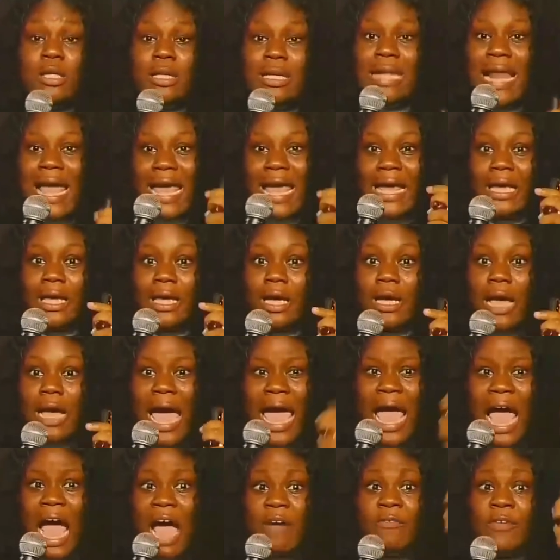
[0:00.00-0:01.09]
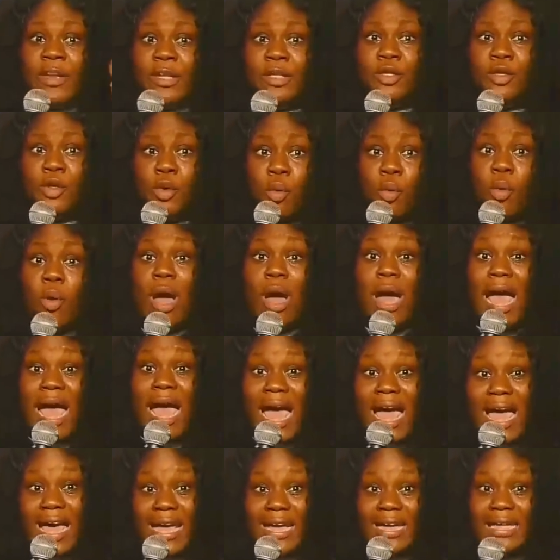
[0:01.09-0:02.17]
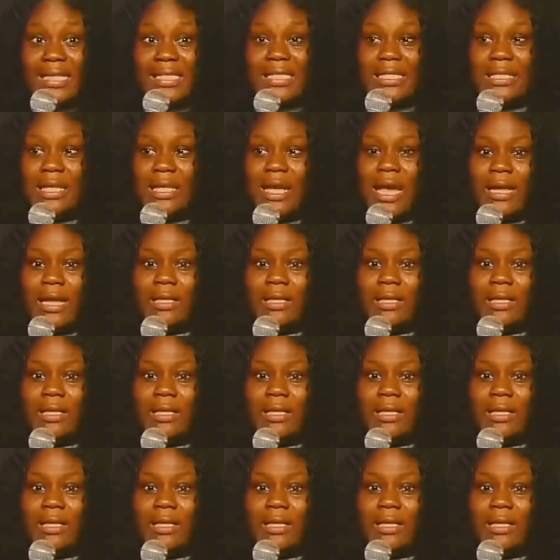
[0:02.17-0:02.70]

Like, I have a new eyes.